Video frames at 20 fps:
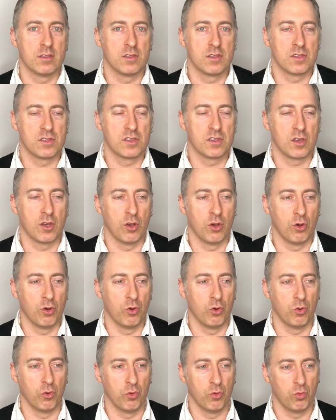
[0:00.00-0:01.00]

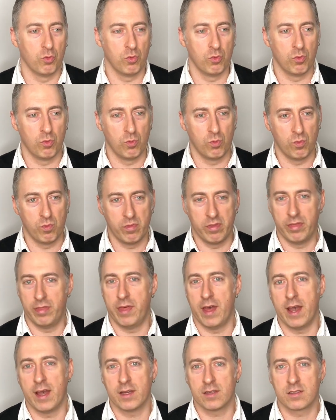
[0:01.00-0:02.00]
So
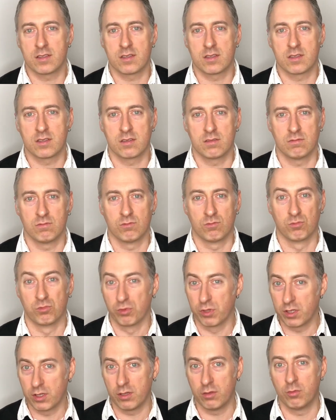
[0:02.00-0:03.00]
that's
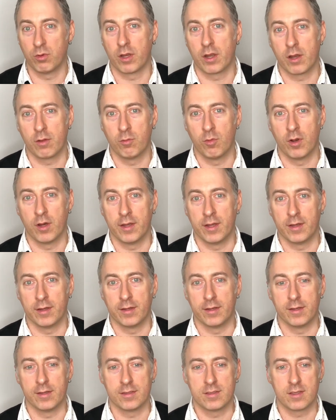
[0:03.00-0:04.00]
really what I
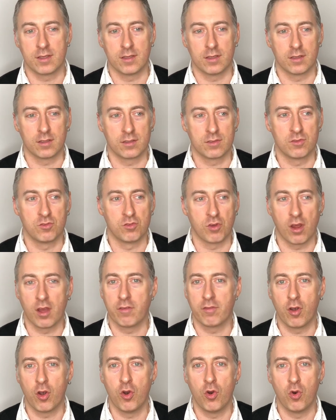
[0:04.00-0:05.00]
want to
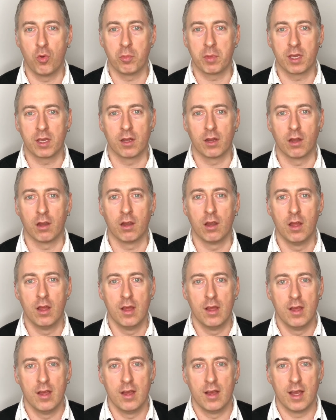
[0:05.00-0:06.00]
drive home here,
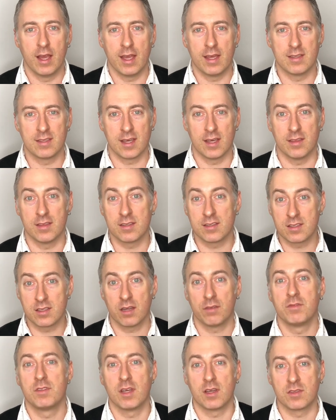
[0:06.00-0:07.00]
is that this
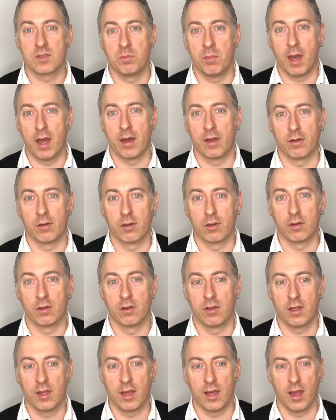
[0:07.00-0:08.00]
stuff does
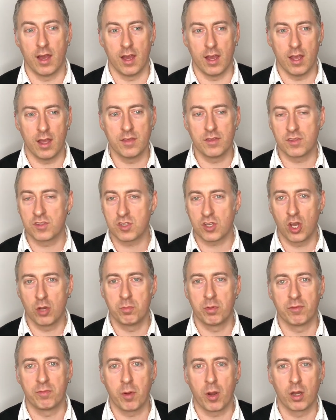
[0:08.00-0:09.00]
matter in the
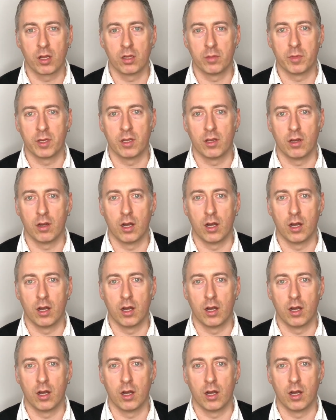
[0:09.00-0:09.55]
scope of Parliament